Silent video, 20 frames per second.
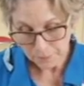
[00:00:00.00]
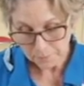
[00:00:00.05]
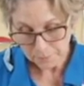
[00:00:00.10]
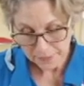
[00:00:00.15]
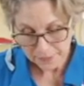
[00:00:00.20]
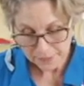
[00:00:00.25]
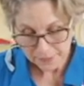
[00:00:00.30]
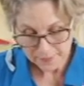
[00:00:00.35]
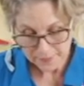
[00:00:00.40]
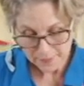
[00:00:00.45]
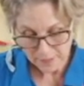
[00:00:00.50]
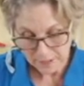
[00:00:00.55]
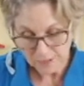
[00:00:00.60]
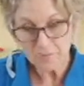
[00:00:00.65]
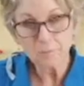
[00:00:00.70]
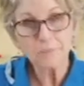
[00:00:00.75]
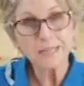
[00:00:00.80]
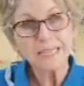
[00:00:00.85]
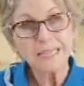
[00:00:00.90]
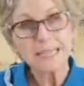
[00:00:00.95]
piece of
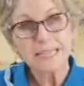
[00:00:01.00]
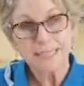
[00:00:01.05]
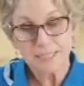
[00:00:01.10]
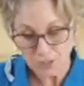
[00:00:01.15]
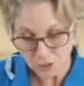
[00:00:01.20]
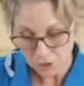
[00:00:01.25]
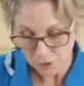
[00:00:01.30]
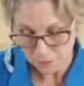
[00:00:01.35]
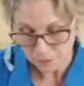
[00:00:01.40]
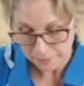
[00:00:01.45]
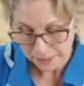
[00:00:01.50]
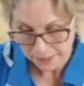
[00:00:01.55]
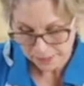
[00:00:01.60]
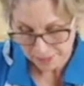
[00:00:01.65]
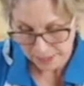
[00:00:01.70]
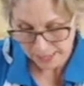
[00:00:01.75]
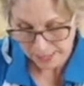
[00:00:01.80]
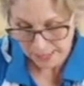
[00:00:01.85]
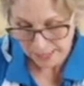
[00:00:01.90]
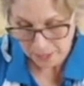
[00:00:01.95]
meat into your
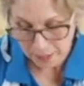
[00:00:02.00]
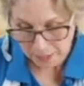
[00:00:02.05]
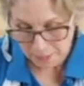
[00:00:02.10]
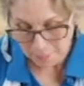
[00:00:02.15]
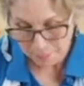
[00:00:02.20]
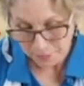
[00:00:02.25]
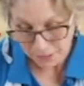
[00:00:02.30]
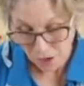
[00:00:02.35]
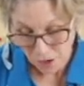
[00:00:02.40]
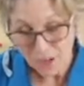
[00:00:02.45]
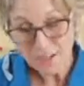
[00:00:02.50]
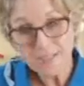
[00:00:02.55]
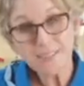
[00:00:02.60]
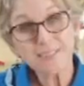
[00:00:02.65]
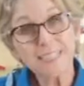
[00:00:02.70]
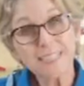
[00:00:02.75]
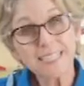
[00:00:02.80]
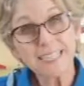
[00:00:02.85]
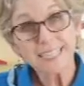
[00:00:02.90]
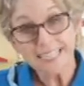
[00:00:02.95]
marinade, but
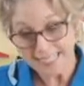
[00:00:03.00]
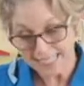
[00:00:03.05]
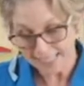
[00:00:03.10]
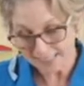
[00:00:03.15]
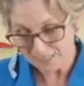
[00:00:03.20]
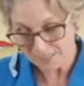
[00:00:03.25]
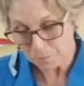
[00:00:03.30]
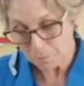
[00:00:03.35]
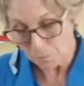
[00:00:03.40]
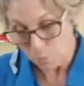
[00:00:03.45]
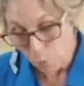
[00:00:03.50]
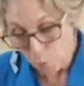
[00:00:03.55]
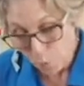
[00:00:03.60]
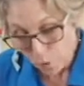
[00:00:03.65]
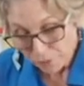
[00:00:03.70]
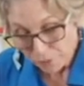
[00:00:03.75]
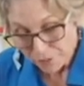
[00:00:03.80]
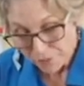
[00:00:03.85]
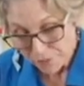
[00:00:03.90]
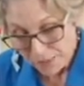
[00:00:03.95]
honestly it gets more
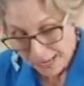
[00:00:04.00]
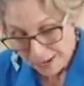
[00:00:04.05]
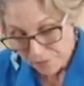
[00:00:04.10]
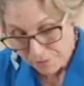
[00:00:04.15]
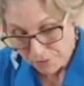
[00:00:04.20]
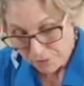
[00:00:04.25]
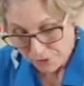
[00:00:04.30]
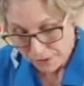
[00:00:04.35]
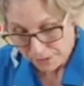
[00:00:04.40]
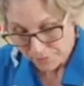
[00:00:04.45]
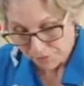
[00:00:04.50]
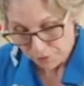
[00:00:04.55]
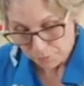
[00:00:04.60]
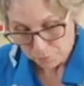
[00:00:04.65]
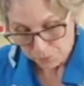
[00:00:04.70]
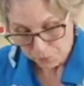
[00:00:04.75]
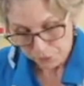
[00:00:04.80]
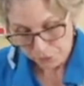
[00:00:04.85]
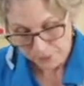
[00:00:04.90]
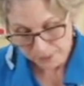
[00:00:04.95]
flavor if you
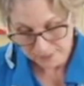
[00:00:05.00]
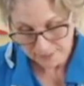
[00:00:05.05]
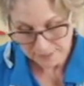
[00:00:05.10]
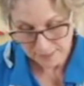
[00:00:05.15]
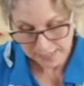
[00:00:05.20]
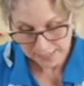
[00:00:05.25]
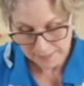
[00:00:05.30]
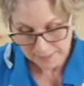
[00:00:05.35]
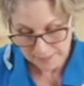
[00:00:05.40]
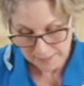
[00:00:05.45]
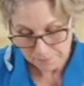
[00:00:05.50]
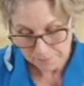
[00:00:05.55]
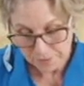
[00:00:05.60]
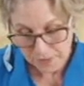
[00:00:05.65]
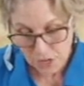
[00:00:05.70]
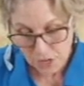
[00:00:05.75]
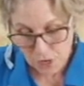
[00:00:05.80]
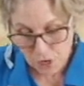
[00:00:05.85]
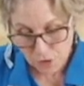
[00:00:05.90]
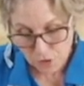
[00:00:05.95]
pre-slice it.
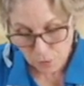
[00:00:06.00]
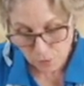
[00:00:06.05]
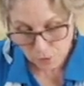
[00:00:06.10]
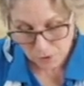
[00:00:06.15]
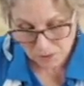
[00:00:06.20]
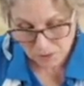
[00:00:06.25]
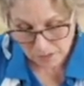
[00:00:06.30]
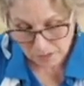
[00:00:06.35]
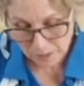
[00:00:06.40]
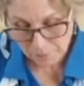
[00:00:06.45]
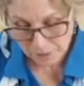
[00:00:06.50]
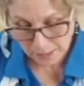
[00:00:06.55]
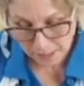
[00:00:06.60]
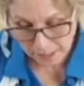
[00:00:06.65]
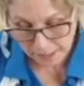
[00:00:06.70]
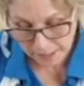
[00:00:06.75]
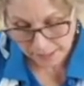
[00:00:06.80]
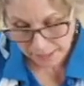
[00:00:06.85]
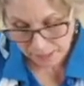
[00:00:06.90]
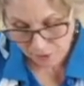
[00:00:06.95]
Notice that I'm
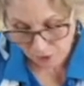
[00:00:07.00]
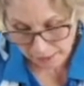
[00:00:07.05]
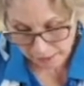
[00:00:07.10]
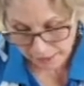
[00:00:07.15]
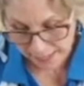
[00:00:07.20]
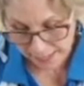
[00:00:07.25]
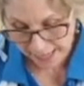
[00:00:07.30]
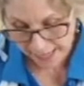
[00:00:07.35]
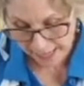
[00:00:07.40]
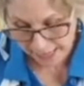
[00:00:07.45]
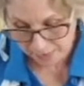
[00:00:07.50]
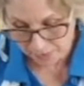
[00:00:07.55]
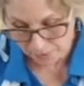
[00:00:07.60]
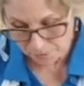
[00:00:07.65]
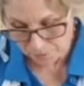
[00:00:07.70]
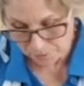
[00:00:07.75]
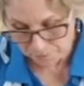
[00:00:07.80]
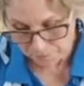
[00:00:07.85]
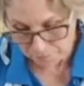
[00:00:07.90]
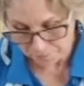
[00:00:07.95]
cutting it on an
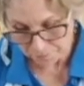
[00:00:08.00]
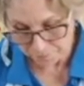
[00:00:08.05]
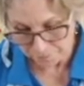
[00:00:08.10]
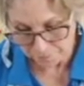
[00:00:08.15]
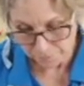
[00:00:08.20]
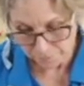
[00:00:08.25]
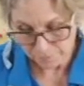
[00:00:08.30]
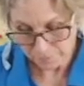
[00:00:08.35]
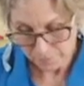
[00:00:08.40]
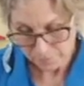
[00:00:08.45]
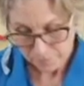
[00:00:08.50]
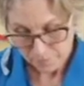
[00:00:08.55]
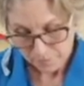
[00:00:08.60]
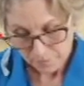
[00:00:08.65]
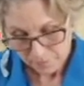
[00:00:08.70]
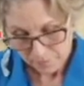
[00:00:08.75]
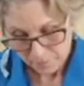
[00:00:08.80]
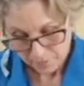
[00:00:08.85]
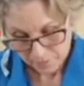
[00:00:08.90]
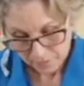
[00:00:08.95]
angle,
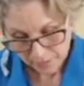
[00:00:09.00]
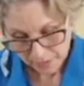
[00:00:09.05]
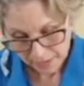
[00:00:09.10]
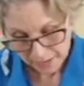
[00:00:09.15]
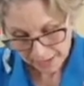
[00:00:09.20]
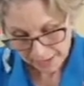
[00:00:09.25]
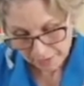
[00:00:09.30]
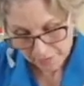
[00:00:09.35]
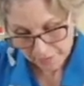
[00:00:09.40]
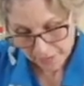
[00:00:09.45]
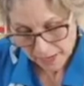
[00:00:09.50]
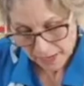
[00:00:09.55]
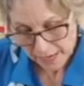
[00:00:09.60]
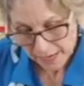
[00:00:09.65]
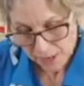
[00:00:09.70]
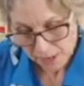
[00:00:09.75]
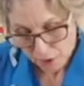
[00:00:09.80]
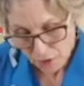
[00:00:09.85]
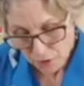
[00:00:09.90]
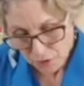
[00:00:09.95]
and it
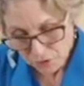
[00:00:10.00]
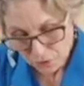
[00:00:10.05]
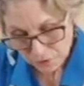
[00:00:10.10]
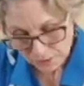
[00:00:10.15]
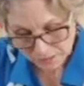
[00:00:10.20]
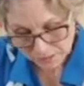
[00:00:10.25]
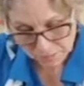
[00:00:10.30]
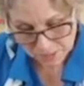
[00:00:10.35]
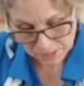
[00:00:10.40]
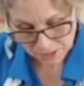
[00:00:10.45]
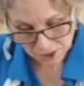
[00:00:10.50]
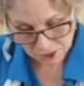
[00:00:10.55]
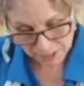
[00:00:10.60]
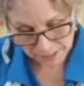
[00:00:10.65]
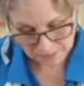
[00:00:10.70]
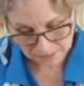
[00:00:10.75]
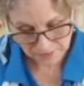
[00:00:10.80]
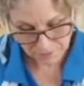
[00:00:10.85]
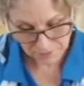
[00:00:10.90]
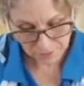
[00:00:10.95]
also gives me a
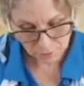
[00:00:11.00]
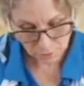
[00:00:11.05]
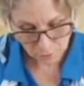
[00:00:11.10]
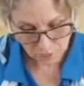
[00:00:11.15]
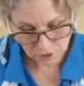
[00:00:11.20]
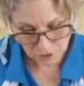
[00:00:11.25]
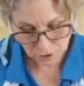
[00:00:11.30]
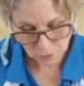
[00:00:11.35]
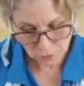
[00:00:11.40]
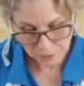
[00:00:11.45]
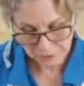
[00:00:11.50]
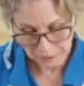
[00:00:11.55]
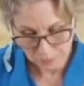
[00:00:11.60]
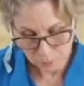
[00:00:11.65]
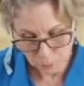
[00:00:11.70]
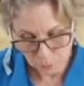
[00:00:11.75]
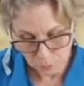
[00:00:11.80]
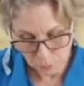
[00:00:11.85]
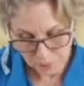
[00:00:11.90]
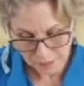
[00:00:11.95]
chance, if I want to, I can
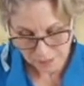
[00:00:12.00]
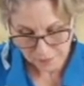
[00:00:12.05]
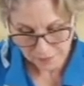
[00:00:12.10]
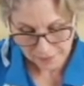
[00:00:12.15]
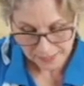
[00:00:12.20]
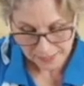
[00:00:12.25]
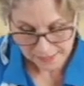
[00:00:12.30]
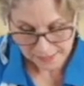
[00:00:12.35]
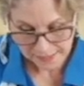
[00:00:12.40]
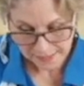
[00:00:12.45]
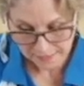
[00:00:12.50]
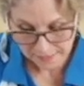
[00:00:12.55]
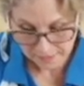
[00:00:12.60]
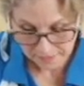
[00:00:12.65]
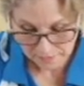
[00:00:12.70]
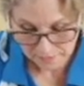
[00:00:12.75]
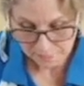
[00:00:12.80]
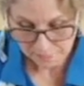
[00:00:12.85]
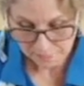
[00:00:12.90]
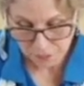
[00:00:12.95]
pull out that tendon.
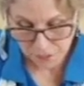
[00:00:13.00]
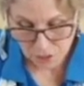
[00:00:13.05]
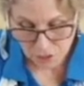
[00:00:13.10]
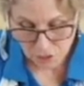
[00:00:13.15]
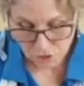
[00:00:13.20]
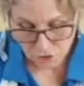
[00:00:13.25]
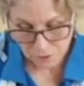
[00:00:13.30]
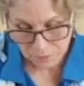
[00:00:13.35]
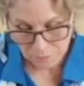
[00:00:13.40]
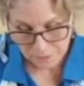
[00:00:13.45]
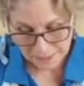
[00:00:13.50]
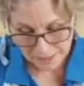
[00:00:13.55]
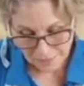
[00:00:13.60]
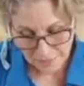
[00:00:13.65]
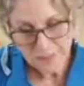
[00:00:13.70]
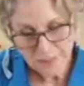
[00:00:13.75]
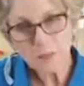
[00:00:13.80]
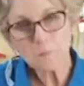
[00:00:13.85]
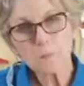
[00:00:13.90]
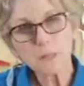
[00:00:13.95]
So I'm leaving
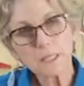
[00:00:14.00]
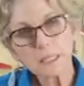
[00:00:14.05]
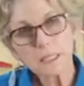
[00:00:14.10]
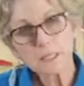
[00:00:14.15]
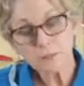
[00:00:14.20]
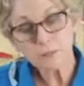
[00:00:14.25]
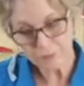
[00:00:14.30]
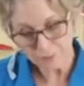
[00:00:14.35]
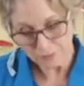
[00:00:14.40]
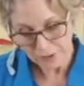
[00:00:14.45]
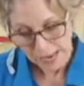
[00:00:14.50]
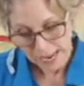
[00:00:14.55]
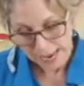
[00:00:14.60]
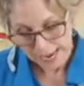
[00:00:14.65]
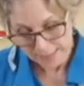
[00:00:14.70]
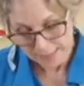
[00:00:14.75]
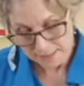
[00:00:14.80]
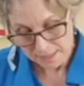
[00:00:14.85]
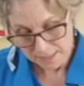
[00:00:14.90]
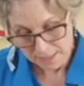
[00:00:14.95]
them a little
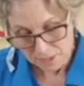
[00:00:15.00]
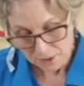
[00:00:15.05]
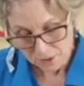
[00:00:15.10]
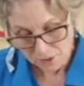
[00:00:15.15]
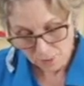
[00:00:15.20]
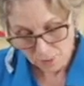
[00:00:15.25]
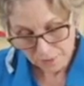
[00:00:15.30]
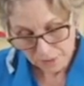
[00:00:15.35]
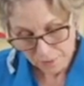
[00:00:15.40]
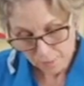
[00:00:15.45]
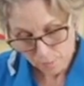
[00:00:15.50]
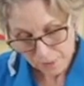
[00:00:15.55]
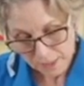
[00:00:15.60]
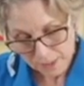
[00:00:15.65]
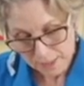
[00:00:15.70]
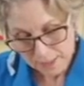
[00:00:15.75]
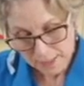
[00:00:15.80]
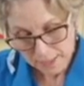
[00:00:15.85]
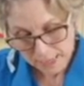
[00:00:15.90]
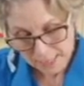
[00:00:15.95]
fat so that
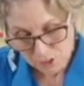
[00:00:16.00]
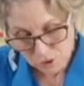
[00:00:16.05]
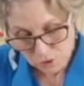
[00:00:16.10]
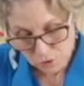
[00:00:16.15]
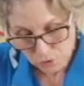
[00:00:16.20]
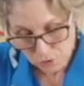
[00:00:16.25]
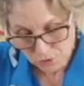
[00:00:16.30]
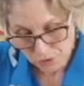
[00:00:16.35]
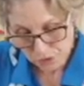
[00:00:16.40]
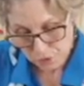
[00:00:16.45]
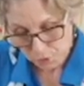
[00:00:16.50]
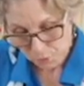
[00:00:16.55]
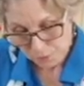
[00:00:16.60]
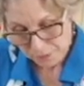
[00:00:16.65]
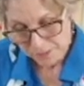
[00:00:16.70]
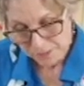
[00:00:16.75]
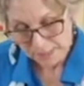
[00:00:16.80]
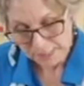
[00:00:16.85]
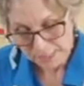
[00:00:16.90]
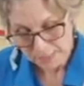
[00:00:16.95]
when I do the
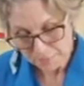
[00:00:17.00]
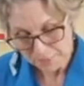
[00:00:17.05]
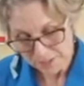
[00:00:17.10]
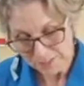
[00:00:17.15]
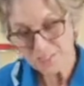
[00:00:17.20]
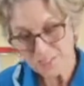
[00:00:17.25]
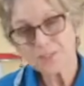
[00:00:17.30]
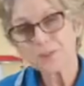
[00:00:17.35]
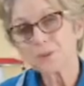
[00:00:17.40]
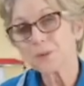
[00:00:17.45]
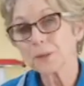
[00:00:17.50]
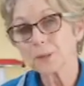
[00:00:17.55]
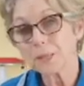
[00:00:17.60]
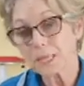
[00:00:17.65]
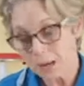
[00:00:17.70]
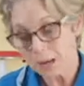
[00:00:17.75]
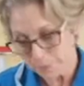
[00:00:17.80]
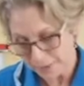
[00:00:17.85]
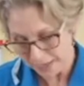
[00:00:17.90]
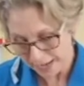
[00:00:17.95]
grilling, it's still going to allow
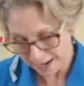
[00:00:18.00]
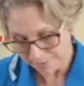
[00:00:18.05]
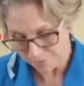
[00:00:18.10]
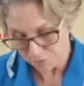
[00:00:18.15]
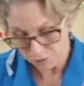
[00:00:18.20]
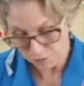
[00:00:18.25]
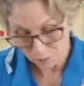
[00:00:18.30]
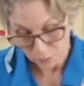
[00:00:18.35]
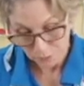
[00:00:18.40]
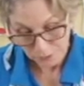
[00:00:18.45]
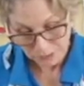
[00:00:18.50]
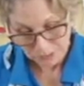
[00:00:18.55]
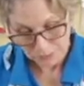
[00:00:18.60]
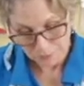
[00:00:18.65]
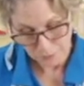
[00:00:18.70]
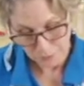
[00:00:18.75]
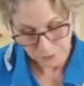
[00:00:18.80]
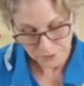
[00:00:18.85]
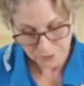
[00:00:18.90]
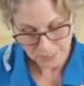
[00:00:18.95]
me to have those really
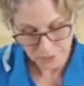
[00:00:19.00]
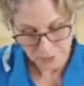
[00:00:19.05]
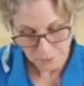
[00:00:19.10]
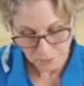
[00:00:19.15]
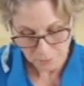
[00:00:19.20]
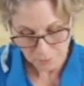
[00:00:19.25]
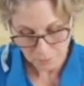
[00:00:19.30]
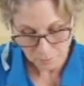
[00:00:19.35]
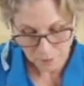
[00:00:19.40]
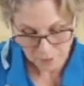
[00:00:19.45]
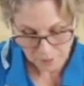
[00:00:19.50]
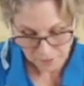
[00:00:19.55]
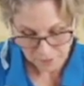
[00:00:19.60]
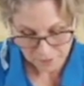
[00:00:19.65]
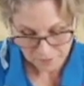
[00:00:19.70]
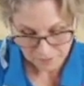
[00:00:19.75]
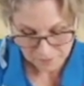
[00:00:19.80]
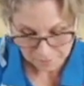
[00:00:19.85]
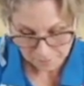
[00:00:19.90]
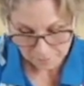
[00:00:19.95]
pretty grill
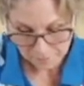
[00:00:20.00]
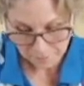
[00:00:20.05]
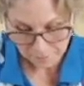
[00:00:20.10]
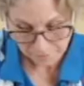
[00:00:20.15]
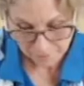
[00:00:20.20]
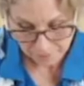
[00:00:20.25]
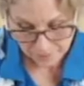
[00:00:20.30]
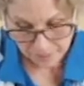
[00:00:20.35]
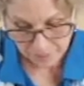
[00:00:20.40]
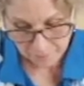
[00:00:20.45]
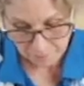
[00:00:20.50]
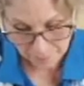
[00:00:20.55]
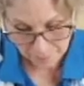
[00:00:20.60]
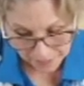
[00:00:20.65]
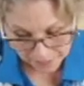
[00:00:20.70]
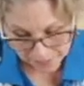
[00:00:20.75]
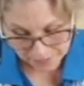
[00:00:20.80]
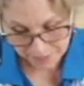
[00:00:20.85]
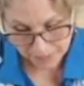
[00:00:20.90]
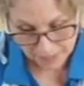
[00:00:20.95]
marks.
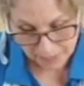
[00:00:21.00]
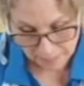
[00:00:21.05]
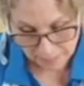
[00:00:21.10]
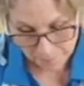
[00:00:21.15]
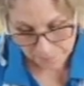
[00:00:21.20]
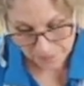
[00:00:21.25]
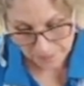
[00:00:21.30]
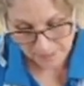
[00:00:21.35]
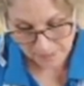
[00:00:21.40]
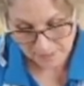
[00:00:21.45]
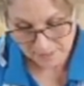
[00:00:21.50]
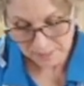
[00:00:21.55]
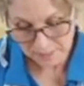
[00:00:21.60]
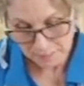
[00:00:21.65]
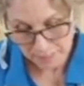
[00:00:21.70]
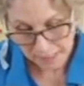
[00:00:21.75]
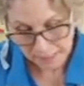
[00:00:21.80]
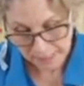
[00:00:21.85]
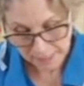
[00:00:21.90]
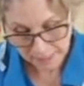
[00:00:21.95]
But because I'm
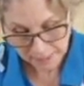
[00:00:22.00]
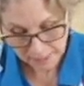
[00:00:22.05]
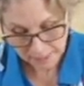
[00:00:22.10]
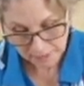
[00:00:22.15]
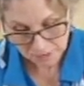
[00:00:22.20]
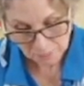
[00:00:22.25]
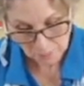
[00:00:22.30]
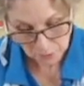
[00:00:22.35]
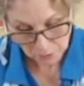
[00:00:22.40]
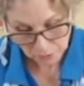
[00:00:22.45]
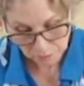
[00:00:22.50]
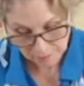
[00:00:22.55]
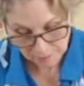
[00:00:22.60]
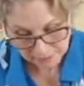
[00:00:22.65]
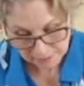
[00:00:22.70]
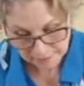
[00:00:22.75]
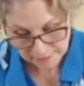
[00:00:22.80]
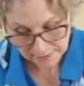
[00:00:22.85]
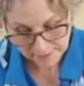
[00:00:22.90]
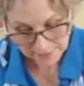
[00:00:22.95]
cutting it in smaller
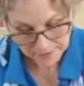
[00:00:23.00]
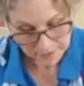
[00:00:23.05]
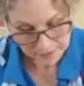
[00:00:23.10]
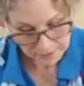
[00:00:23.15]
pieces,